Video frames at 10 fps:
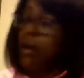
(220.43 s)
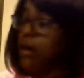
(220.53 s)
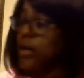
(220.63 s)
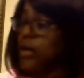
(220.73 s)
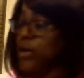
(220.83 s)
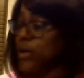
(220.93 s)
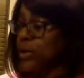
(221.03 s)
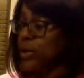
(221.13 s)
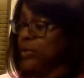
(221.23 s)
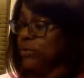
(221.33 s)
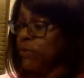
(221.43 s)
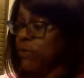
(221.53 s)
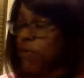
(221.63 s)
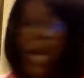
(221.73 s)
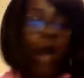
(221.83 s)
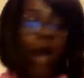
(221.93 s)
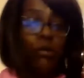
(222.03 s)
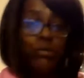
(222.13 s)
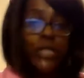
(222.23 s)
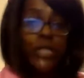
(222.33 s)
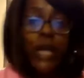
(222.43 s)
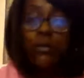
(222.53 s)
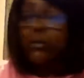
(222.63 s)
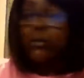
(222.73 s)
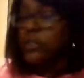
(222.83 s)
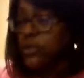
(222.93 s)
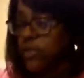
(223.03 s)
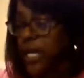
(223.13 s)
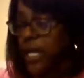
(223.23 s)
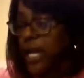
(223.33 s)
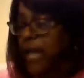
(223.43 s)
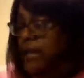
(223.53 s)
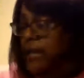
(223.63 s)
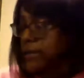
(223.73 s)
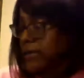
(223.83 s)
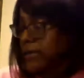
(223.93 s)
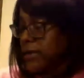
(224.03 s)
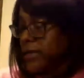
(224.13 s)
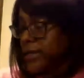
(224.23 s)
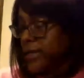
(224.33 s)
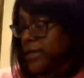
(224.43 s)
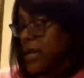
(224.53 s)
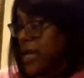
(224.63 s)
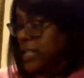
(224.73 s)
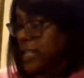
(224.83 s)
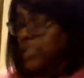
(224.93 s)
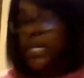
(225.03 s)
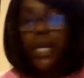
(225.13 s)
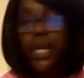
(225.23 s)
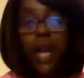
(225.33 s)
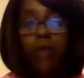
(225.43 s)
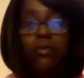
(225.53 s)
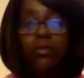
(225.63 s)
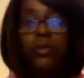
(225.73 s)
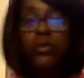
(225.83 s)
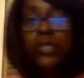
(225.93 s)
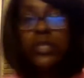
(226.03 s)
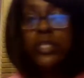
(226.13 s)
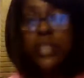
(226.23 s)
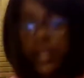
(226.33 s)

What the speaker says: from my own channel so that I could check out the